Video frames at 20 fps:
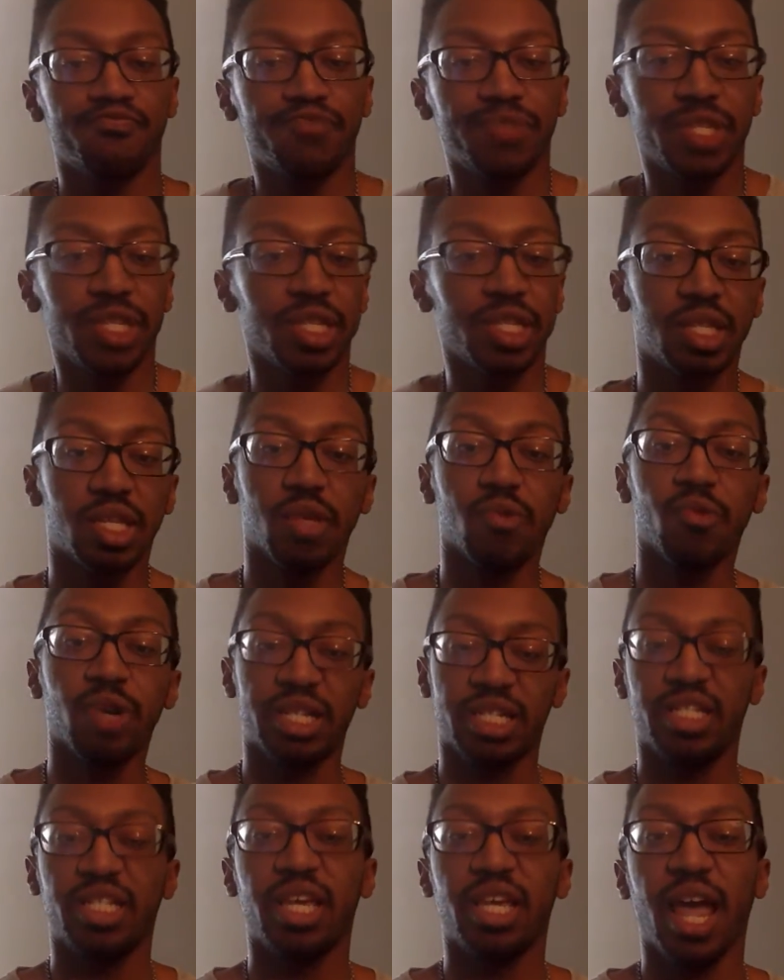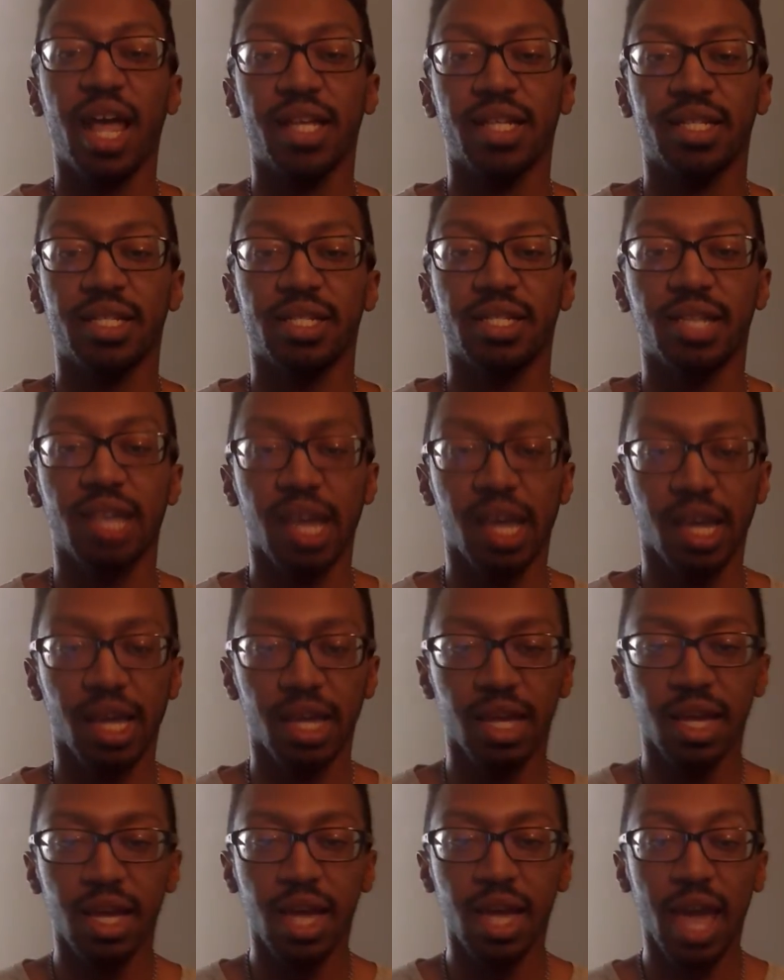to see what she has to say.
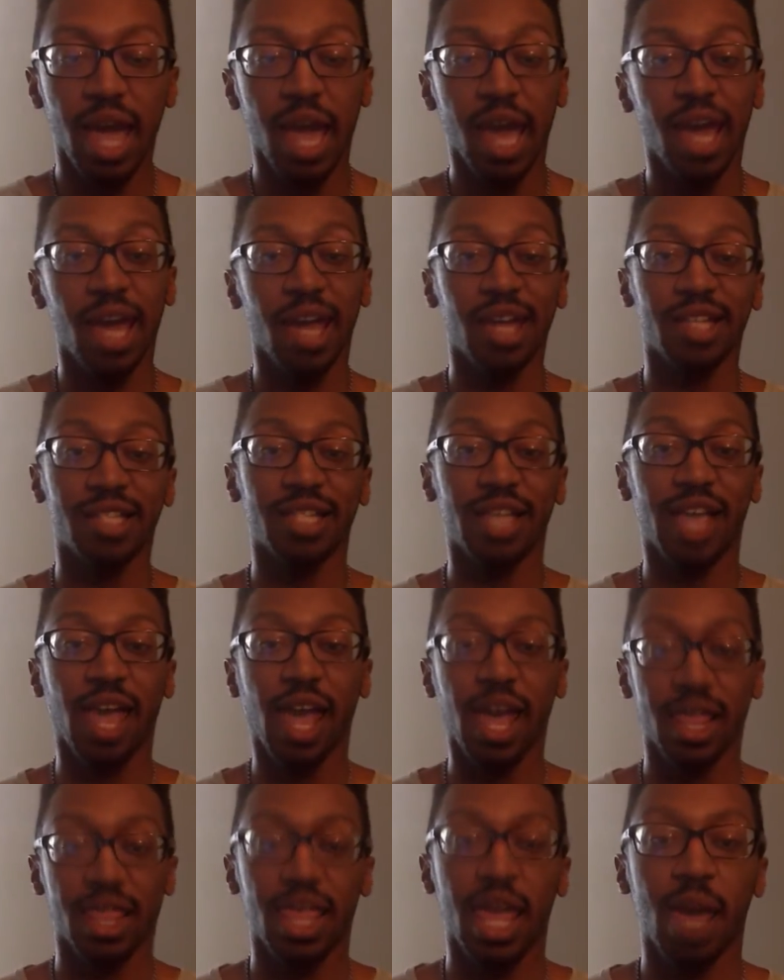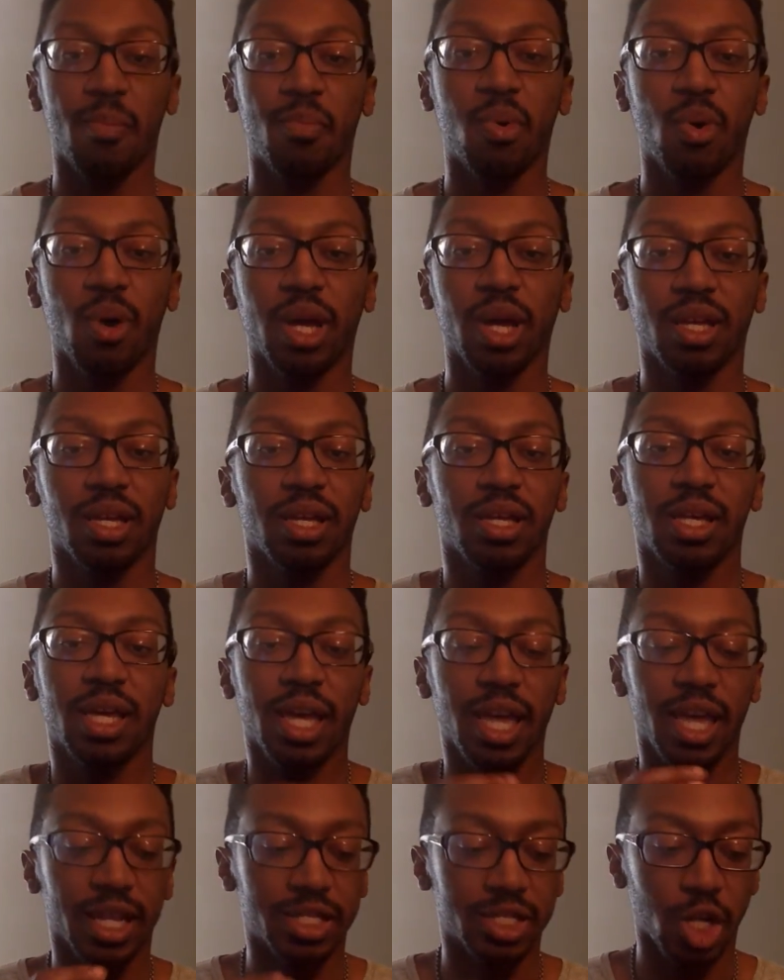And at that point,
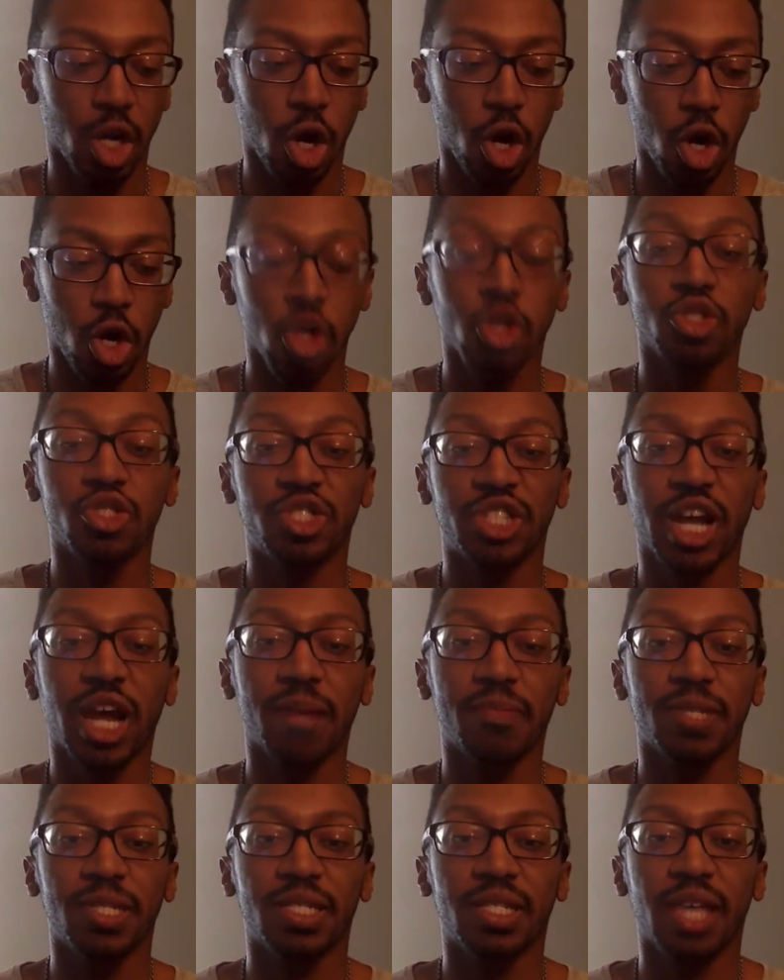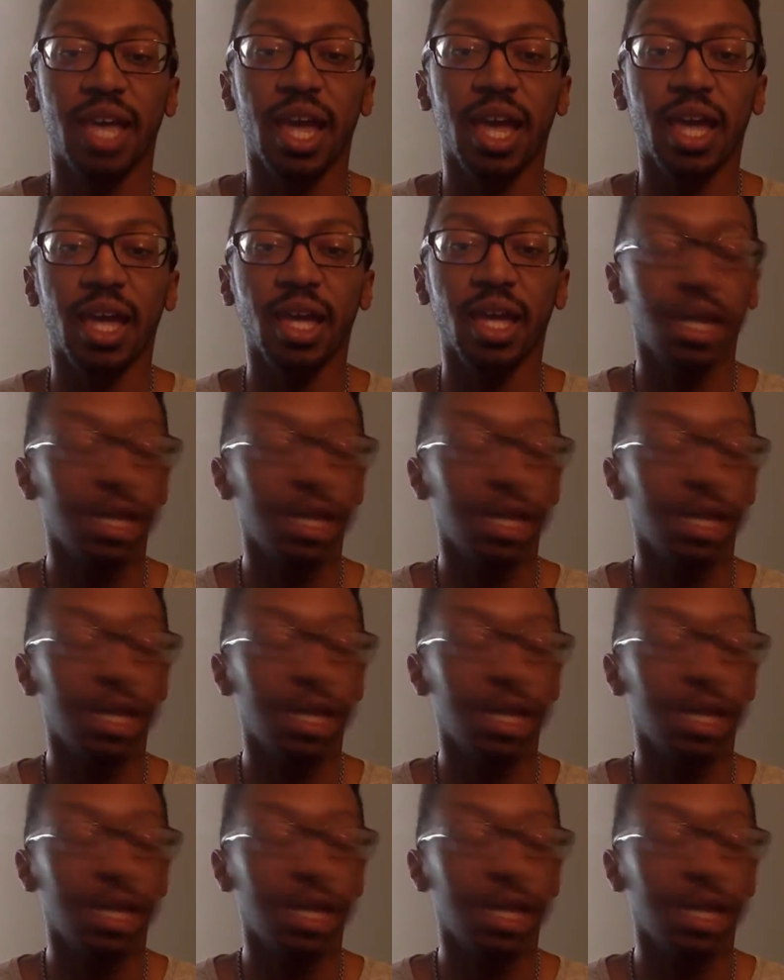it's her job to say,